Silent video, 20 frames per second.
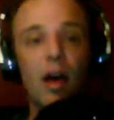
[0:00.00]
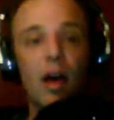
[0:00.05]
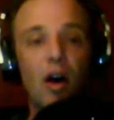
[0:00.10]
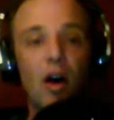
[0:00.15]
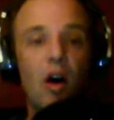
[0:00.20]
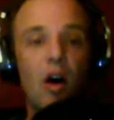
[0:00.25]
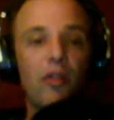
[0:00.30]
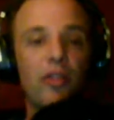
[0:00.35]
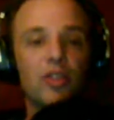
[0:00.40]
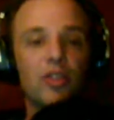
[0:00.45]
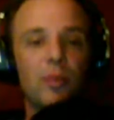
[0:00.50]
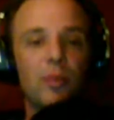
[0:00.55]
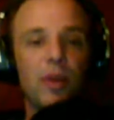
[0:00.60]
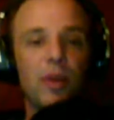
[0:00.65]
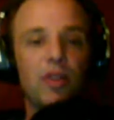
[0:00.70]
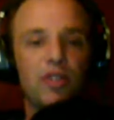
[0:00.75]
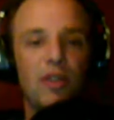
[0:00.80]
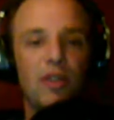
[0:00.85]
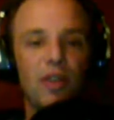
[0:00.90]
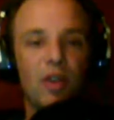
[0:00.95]
All the
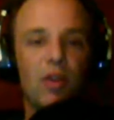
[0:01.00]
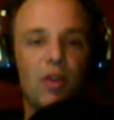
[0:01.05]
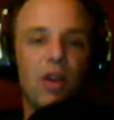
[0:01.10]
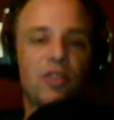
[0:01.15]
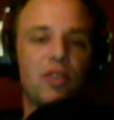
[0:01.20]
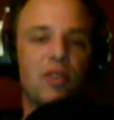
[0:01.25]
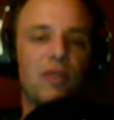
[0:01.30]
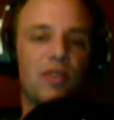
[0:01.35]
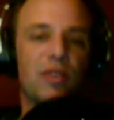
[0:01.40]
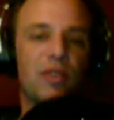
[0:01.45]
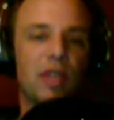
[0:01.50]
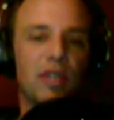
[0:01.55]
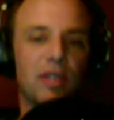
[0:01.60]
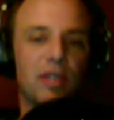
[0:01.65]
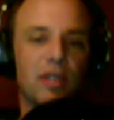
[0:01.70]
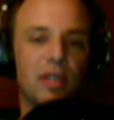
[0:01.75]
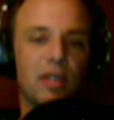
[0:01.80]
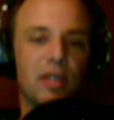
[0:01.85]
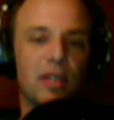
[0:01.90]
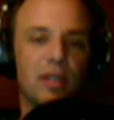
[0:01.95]
speakers have a crossover set
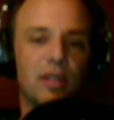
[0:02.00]
to